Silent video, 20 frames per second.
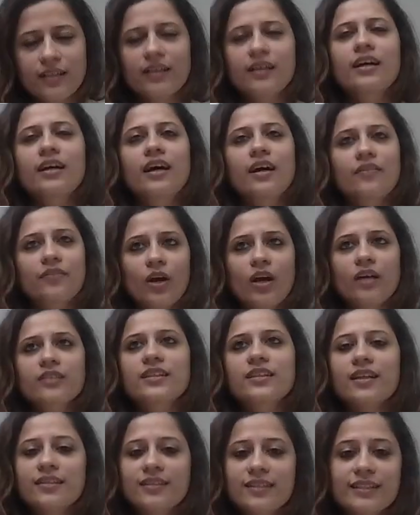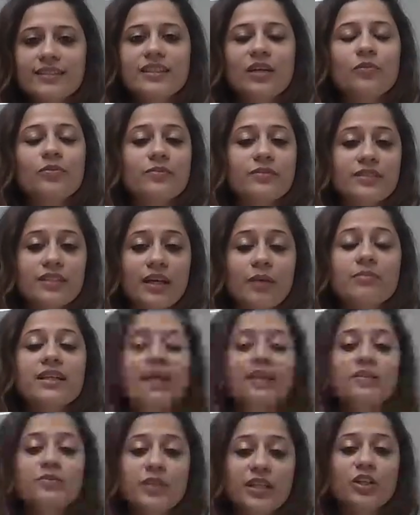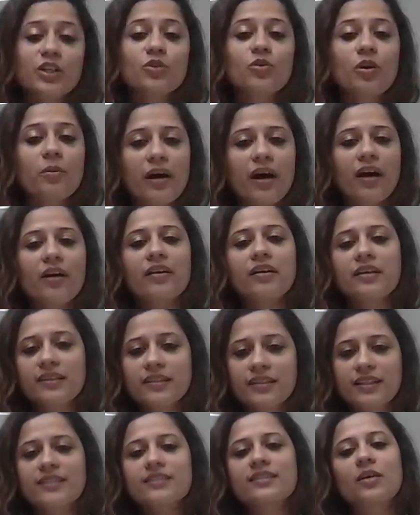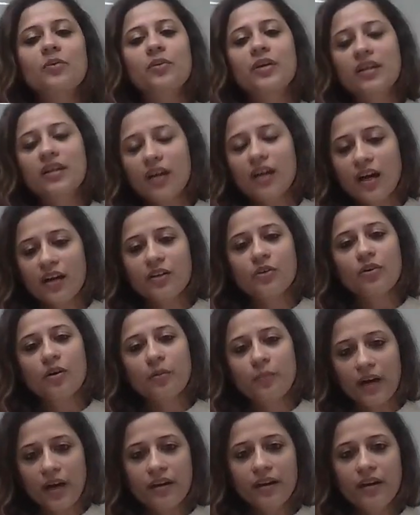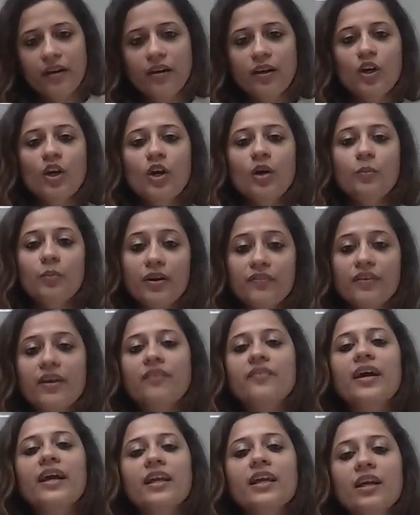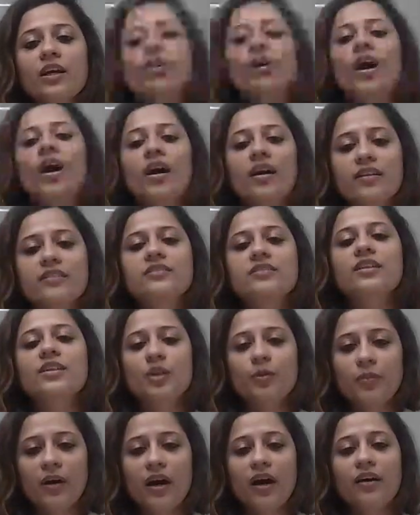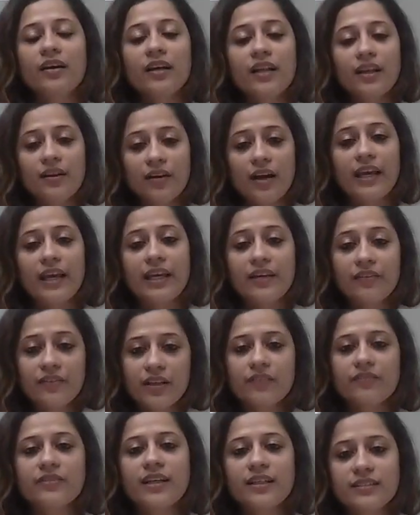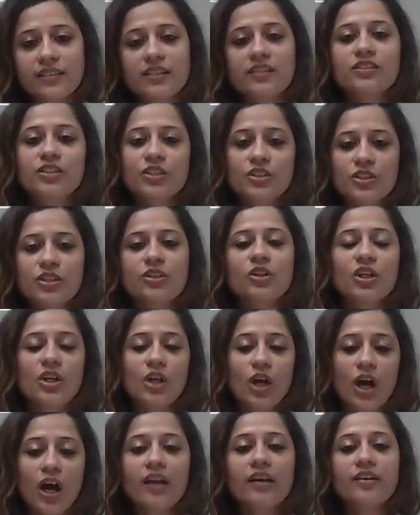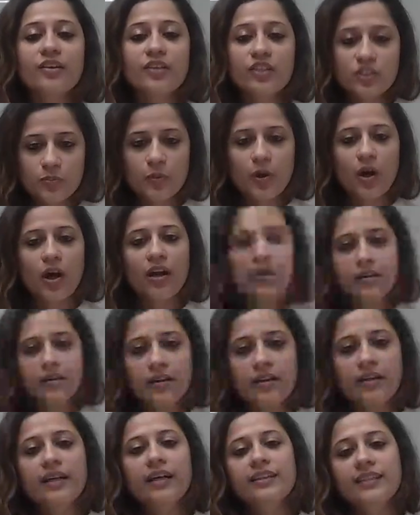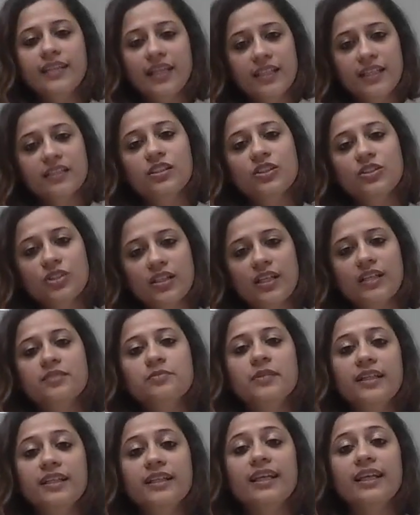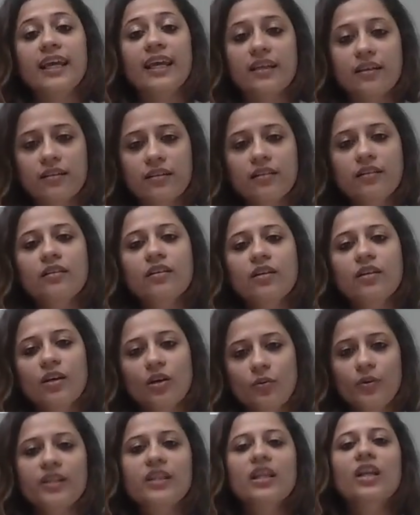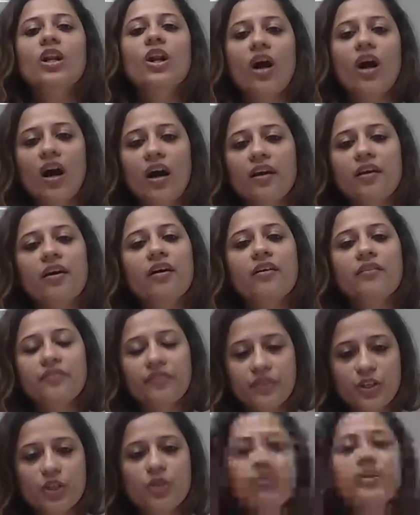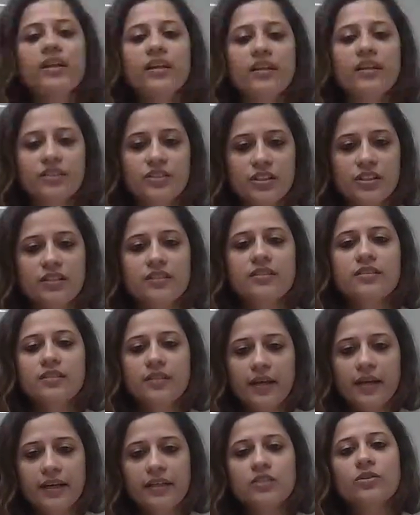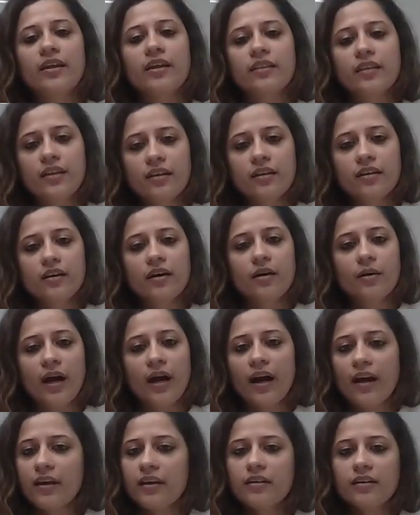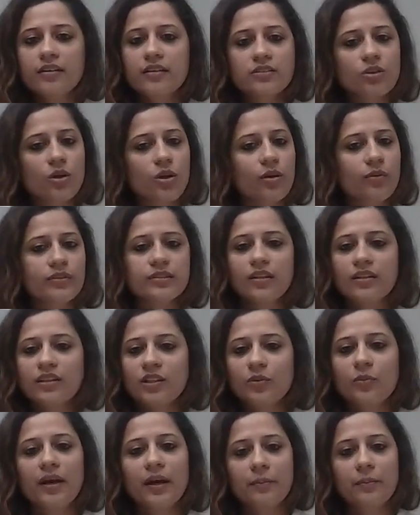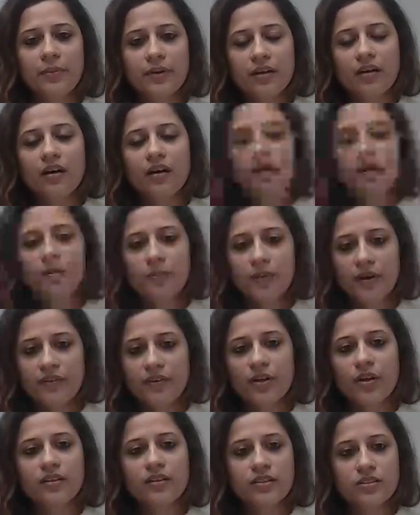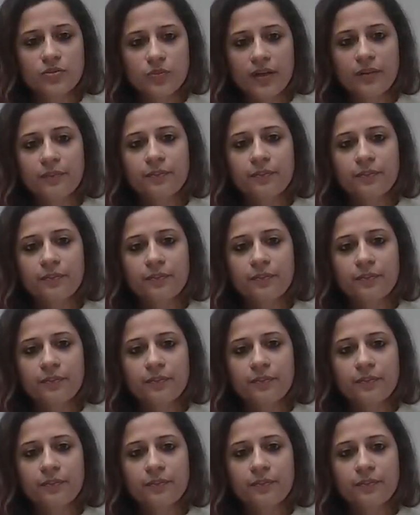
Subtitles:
Of course, there are things that sometimes we can do about it and things that we can't do about it. But we are very cognizant about it. And even if there's a decision to not respond, the decision has been taken with a lot of due diligence, right? So I think our ears are always on the web, Pavan, on this one.